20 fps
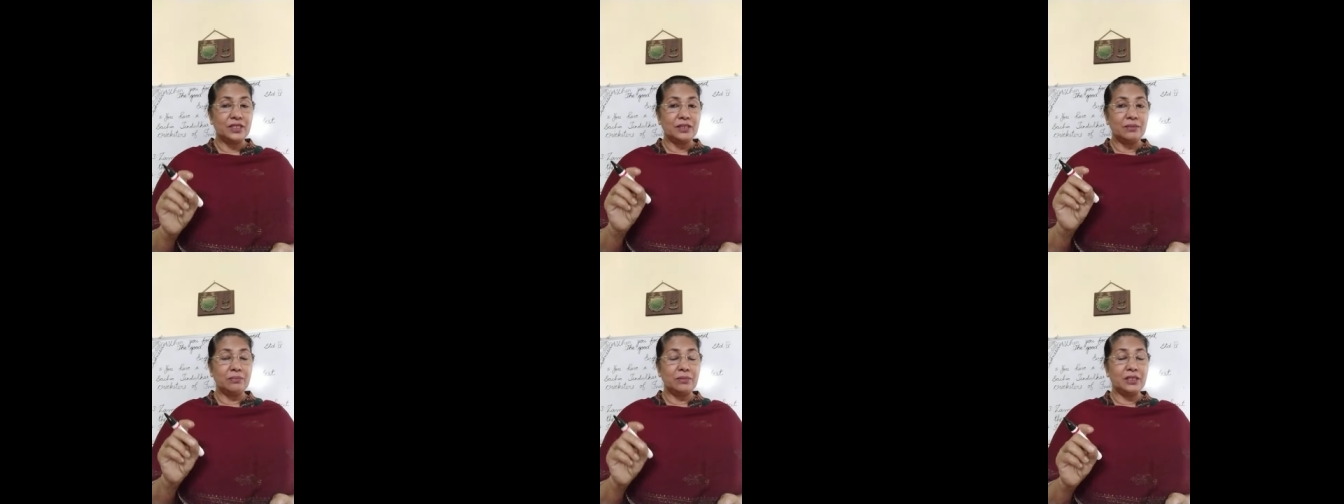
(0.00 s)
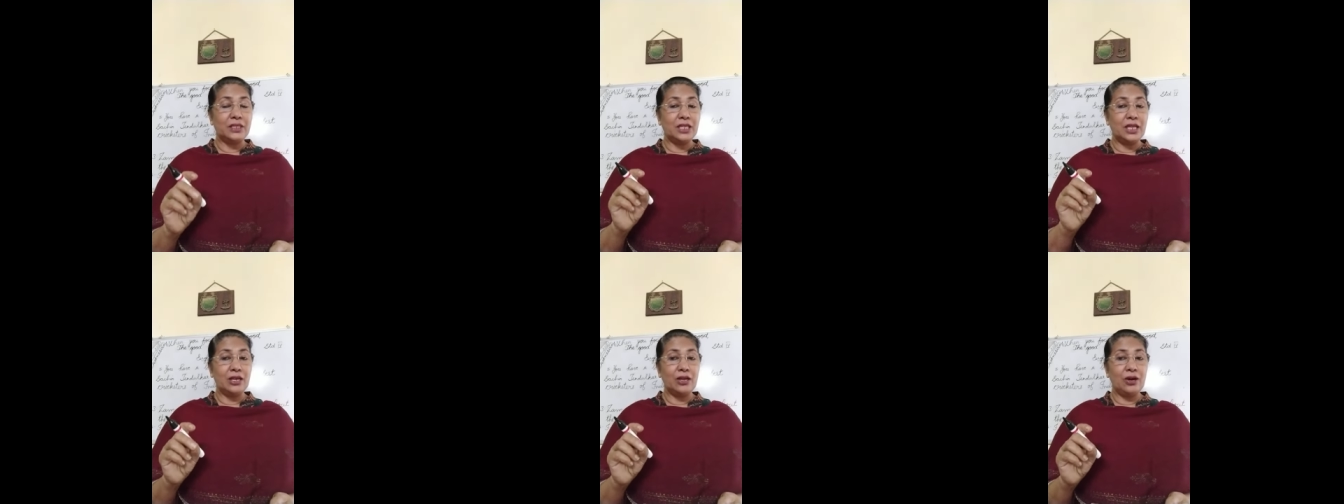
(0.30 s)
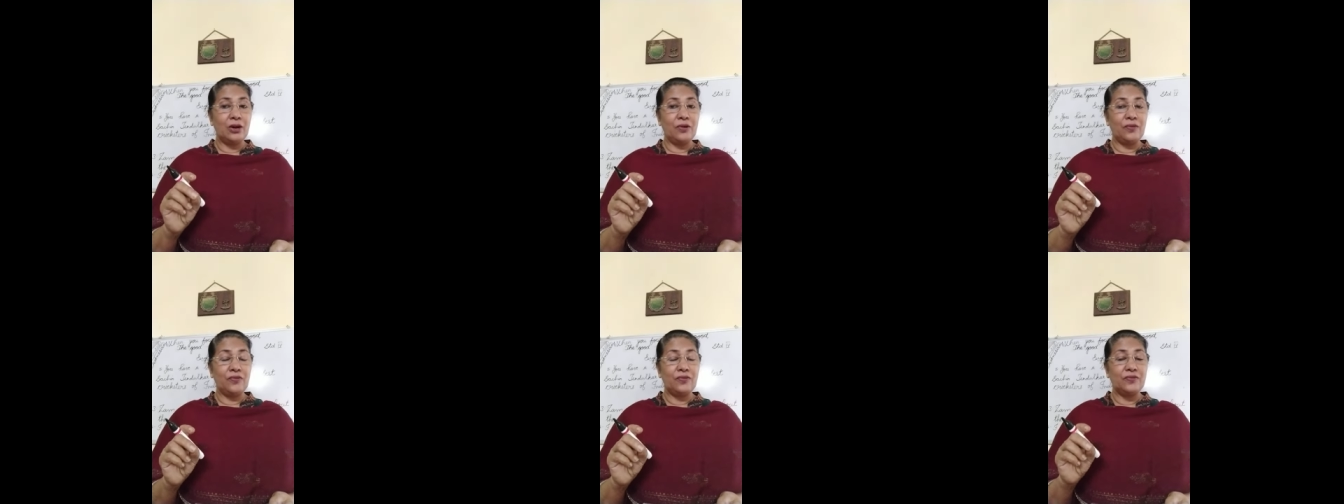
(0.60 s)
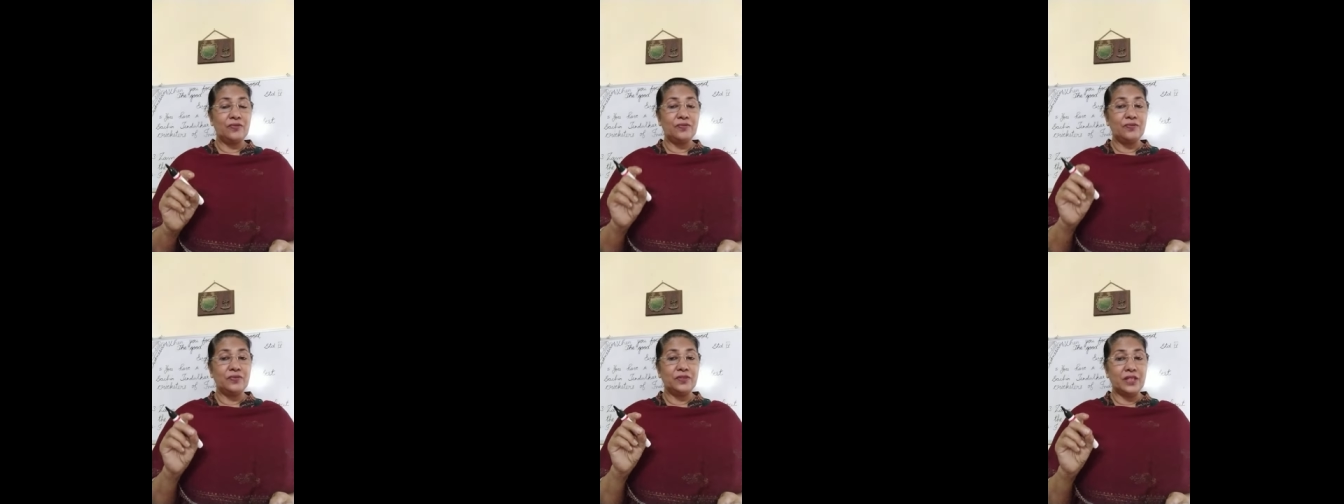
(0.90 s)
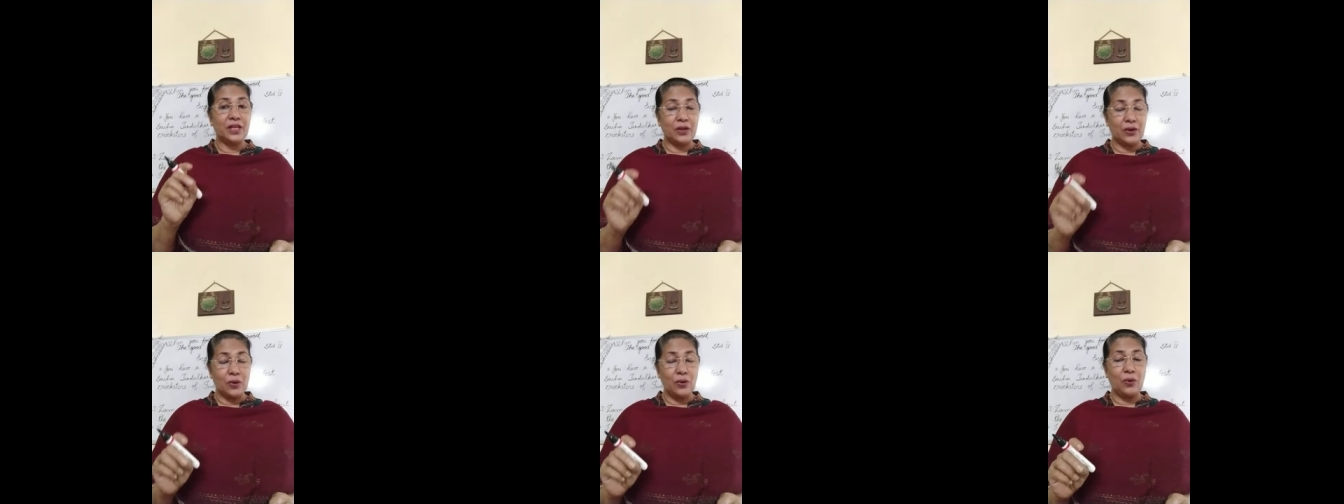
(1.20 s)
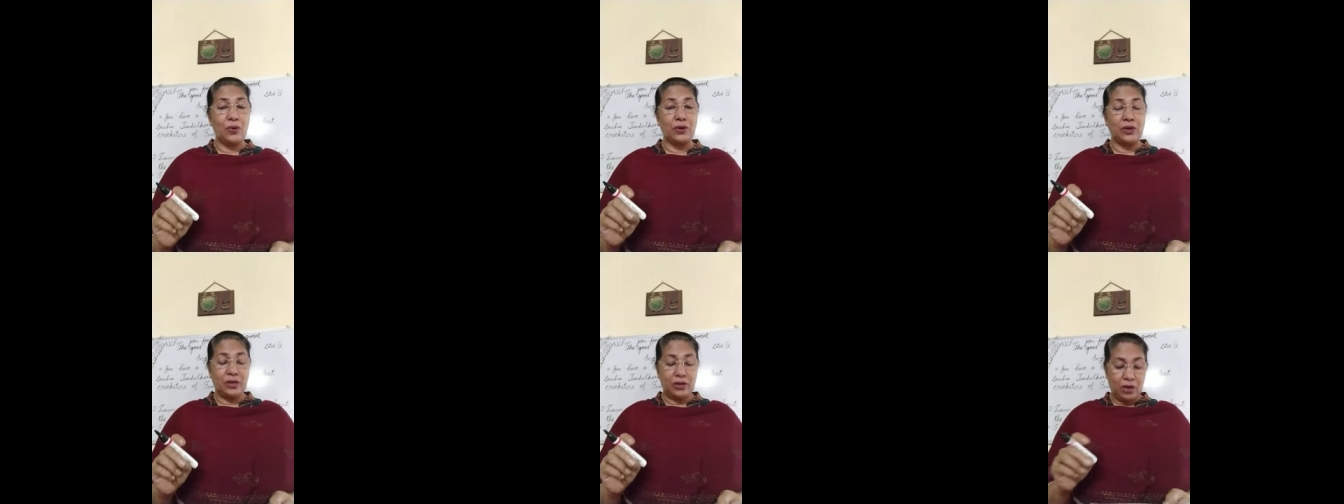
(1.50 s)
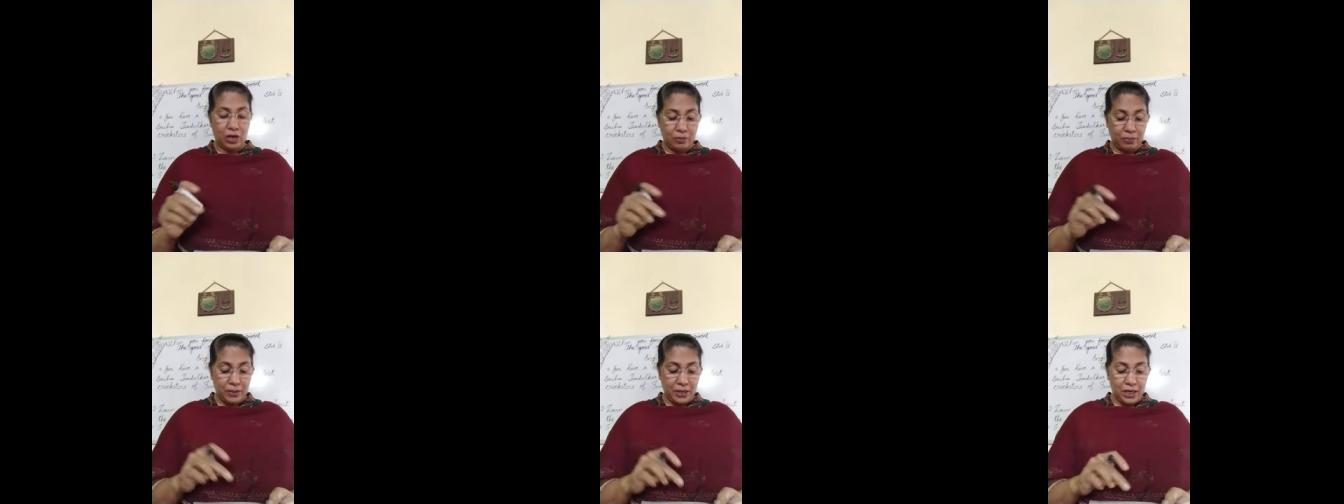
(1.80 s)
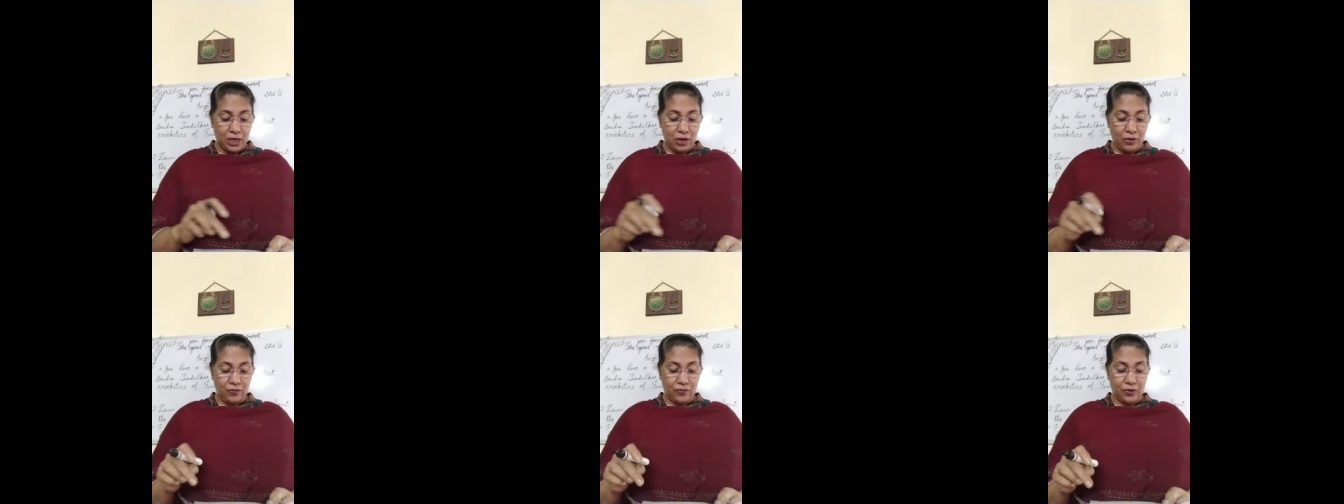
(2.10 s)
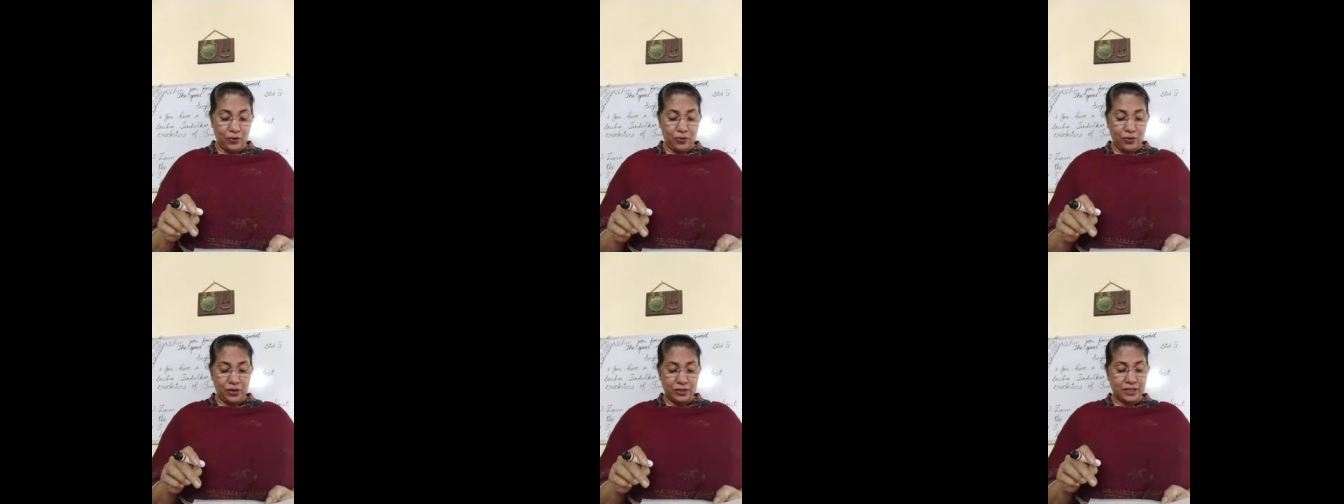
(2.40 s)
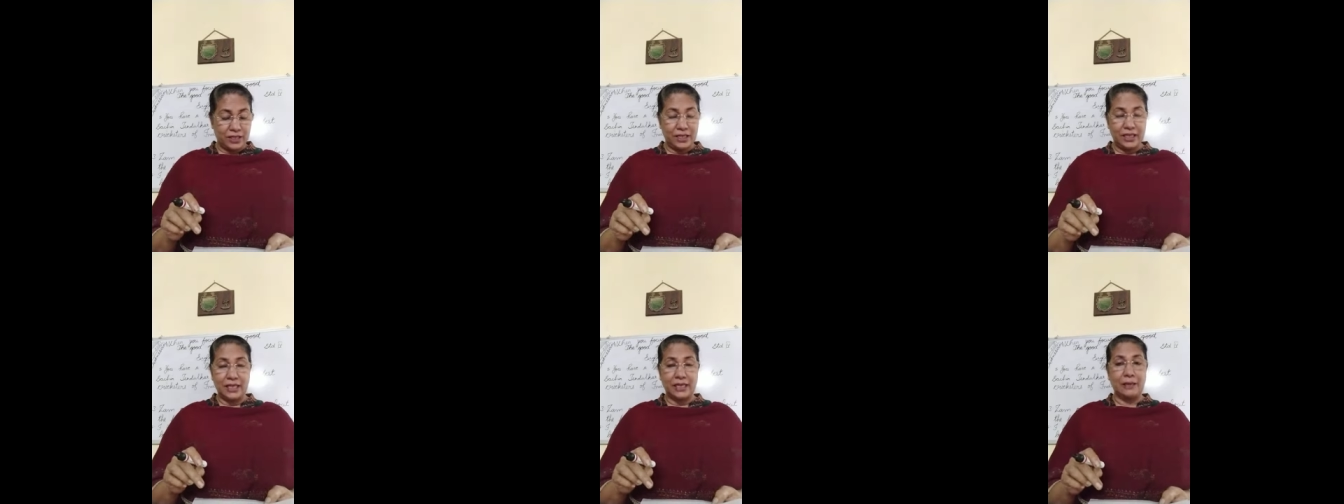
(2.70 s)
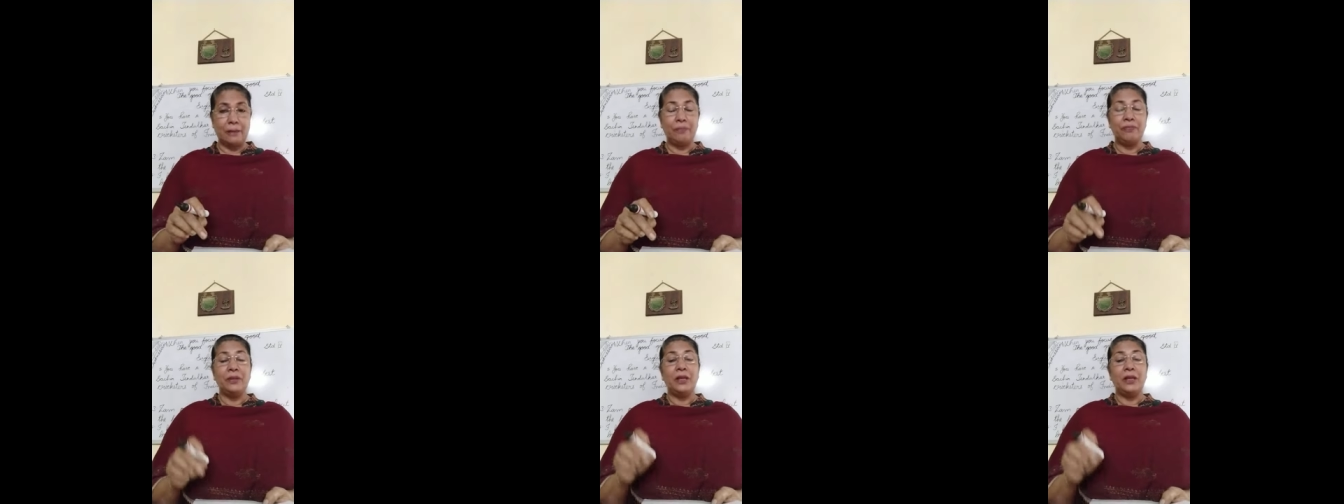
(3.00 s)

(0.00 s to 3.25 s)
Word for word: middle of the road not middle of road isn't it